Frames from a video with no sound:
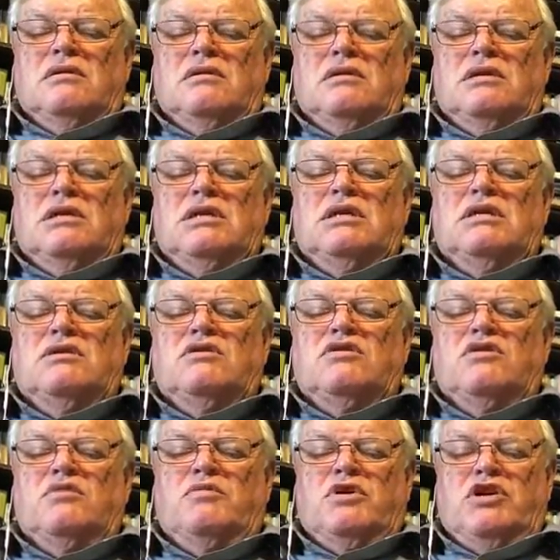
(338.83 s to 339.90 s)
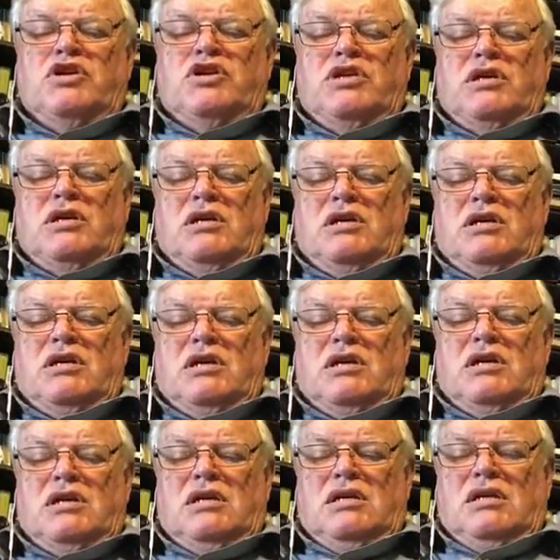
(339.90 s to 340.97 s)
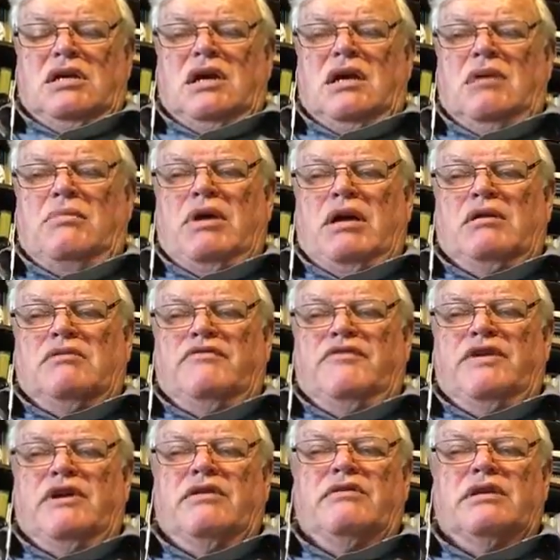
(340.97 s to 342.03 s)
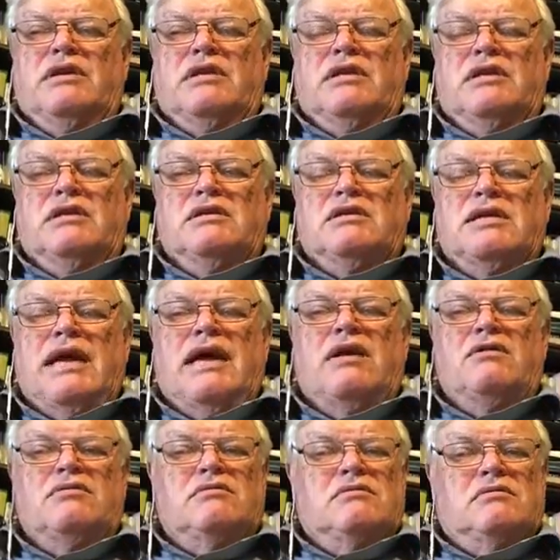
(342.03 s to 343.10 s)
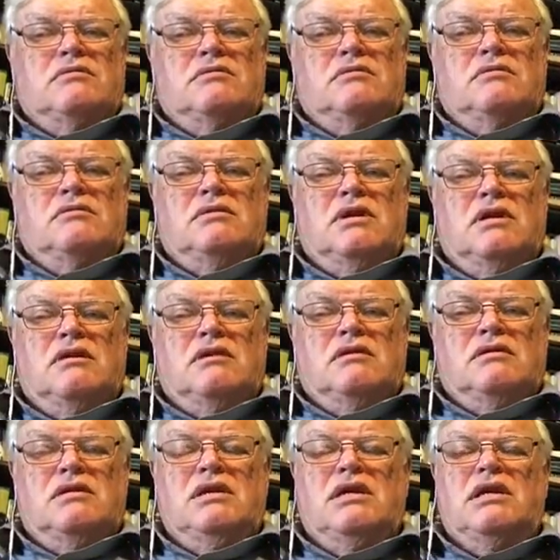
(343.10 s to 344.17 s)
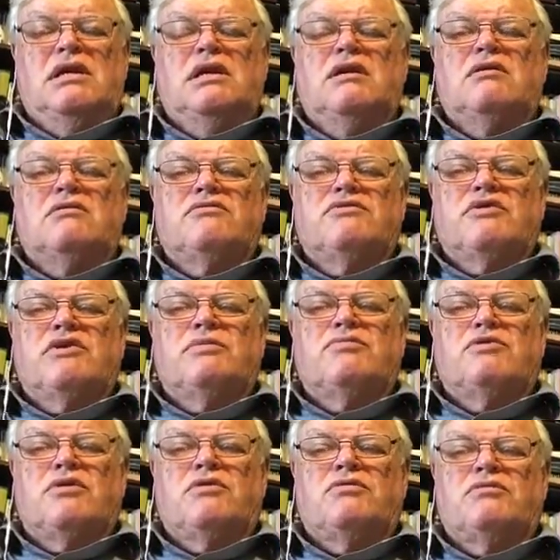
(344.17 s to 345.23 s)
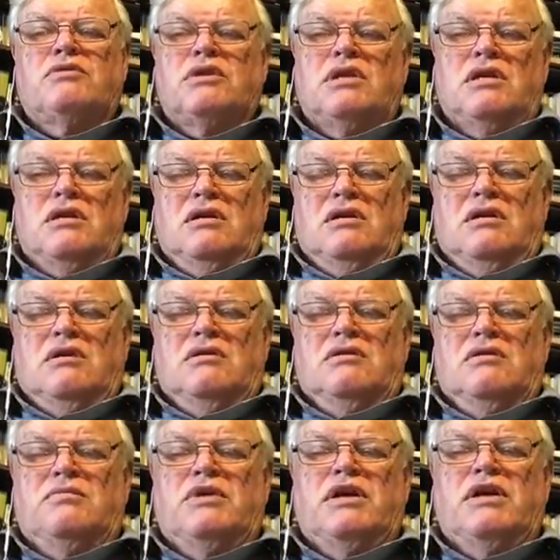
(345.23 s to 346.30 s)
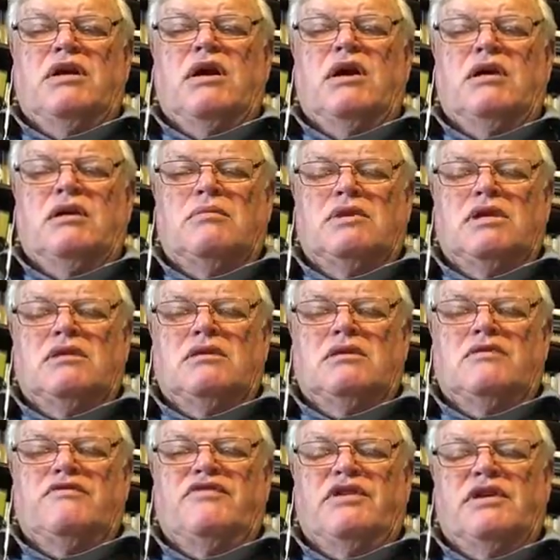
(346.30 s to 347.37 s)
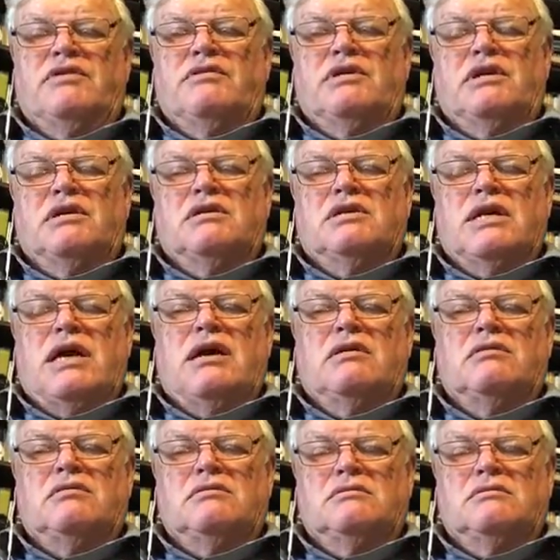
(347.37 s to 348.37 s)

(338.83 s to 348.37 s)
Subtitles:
This isn't so much about figuring things out. The ego is very prone to make arguments and figure things out.